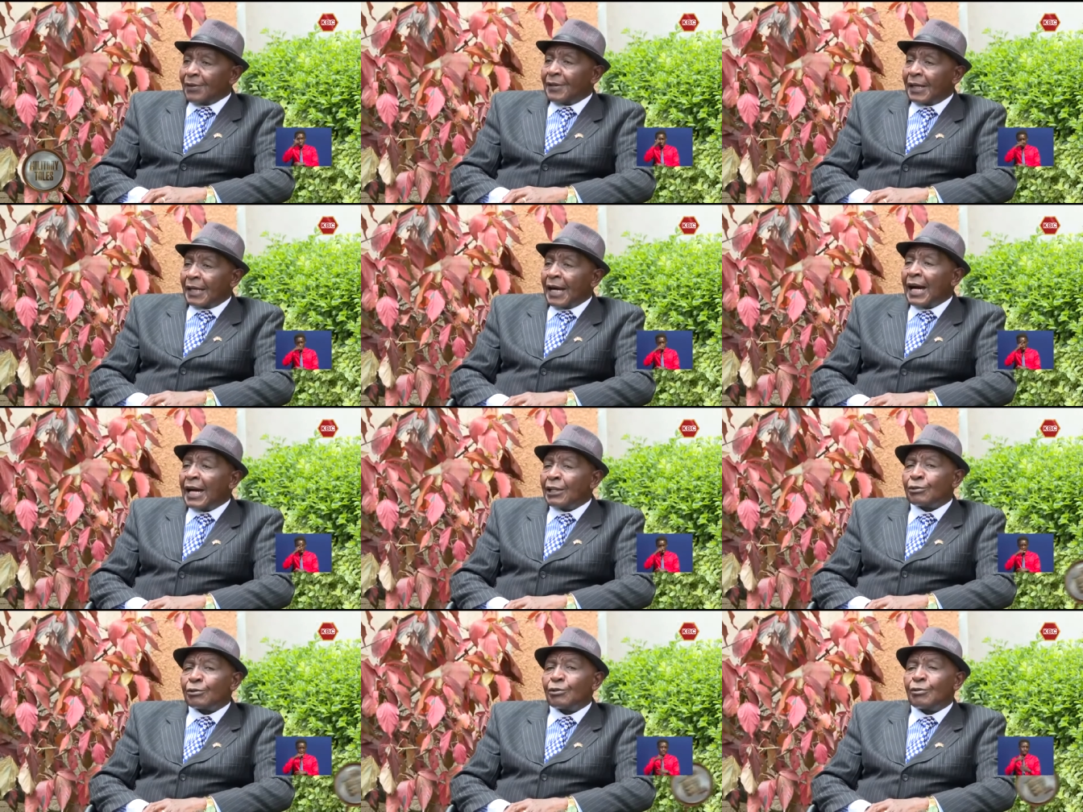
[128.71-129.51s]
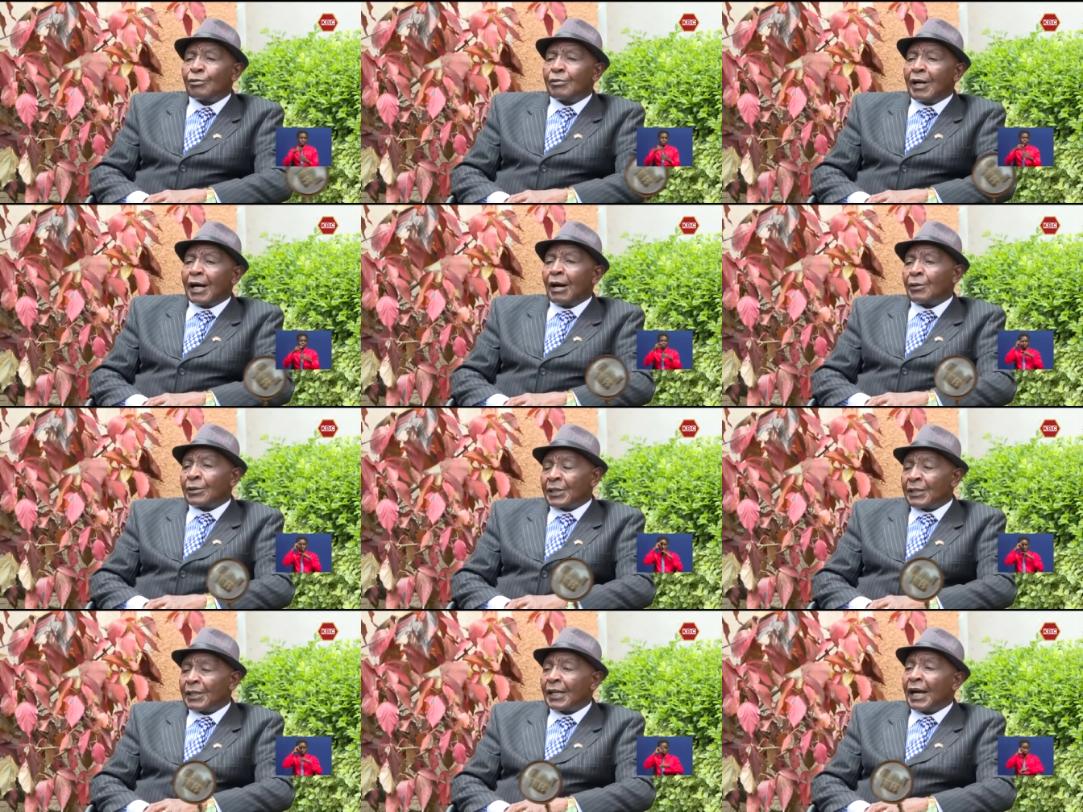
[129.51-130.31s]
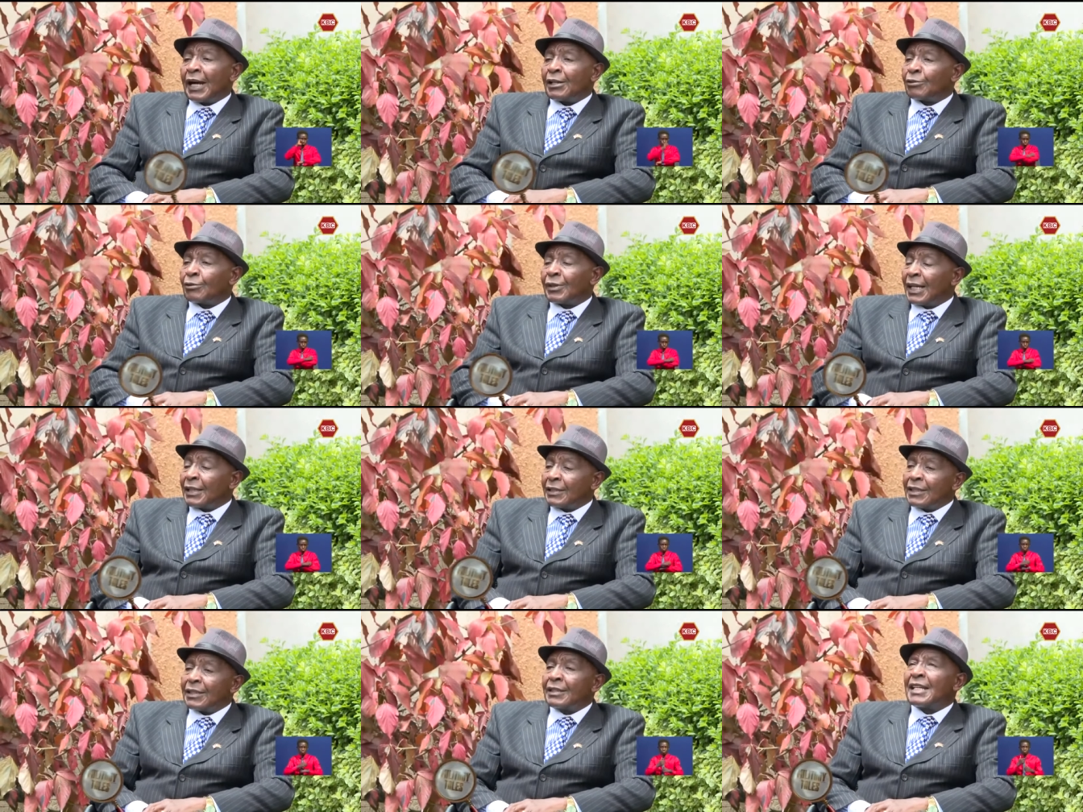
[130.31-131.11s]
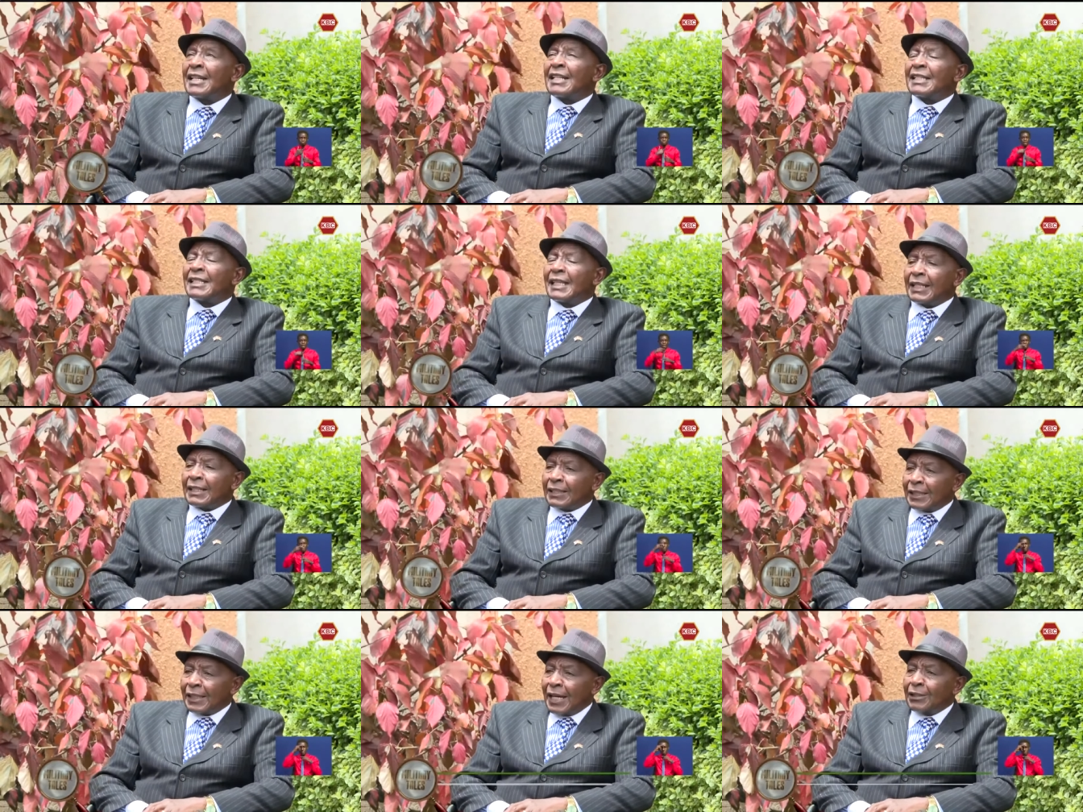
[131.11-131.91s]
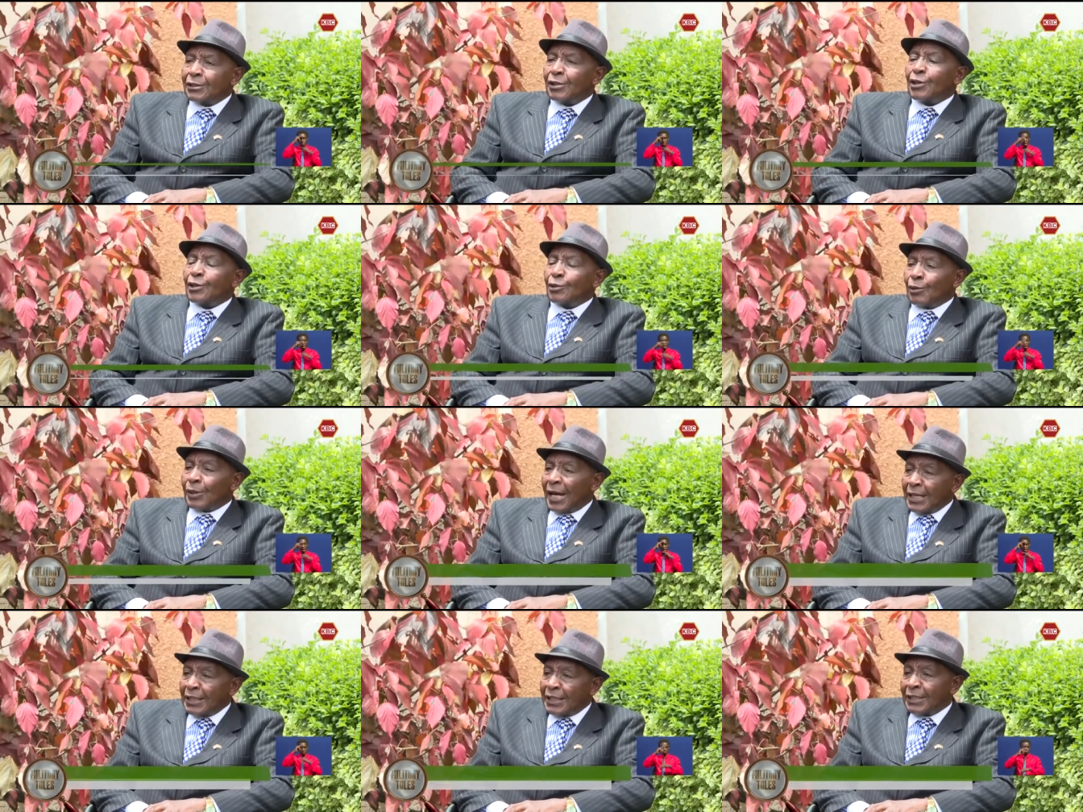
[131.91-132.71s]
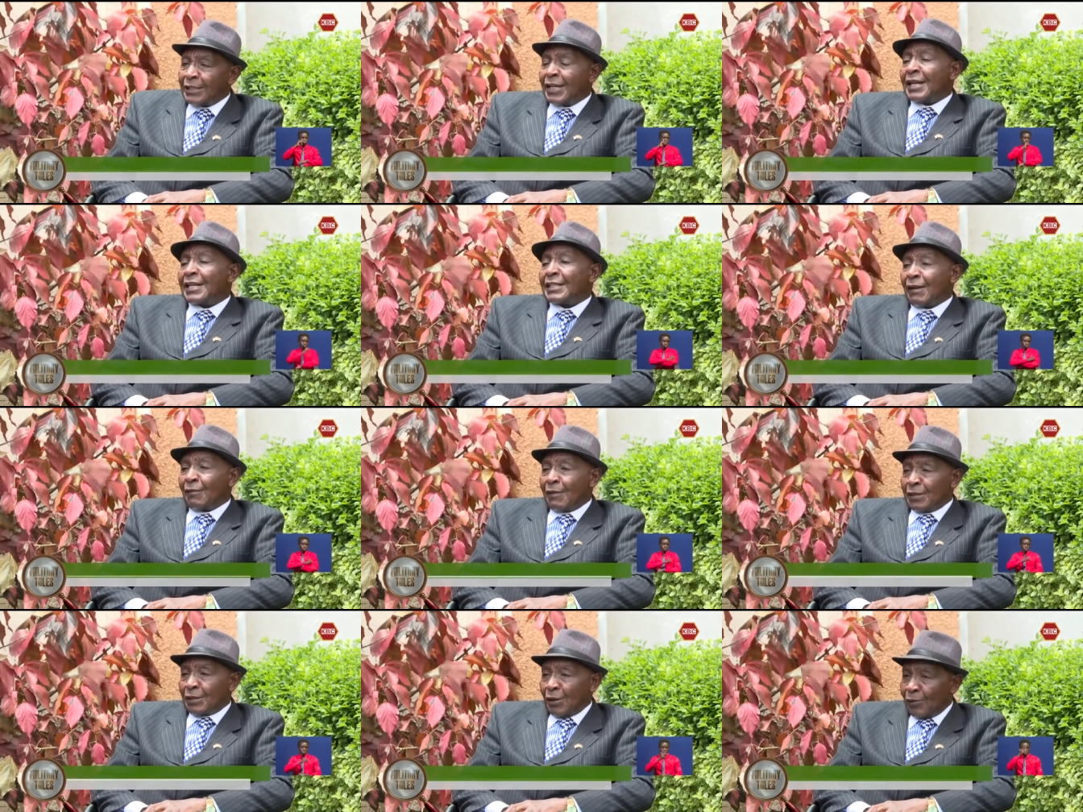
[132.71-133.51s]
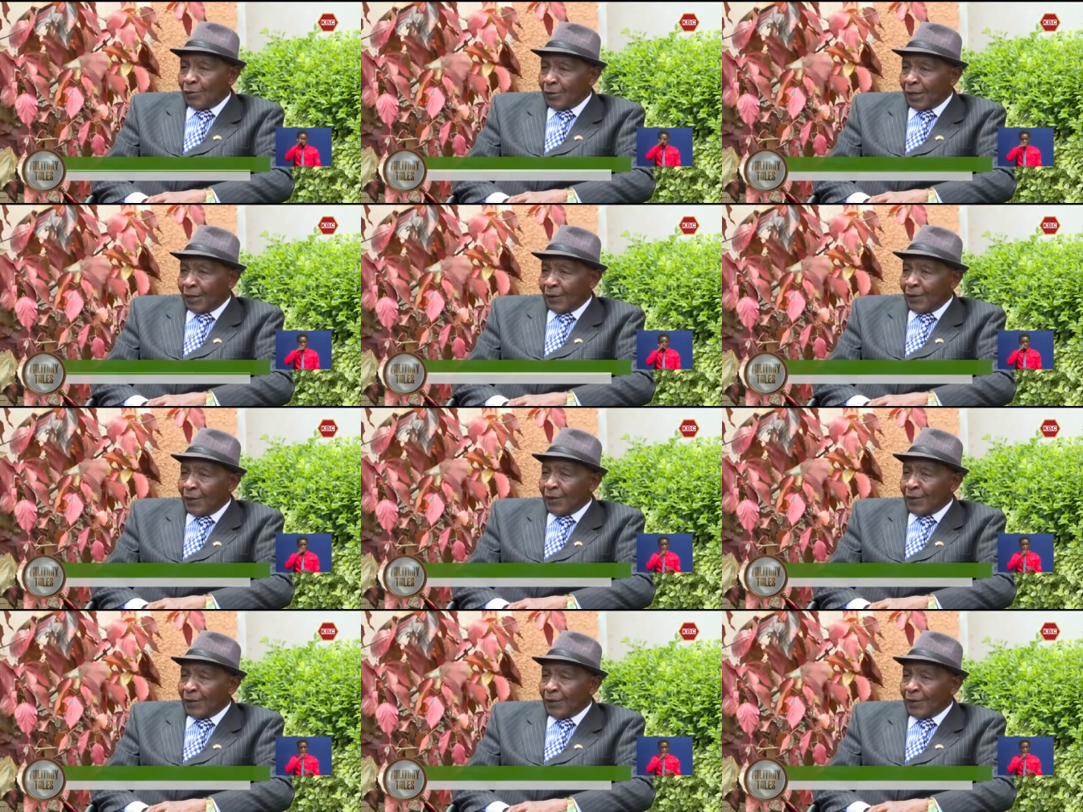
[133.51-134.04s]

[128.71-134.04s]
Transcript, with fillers: Thika High School, I was in Thika High School nineteen sixty-eight to nineteen seventy-three.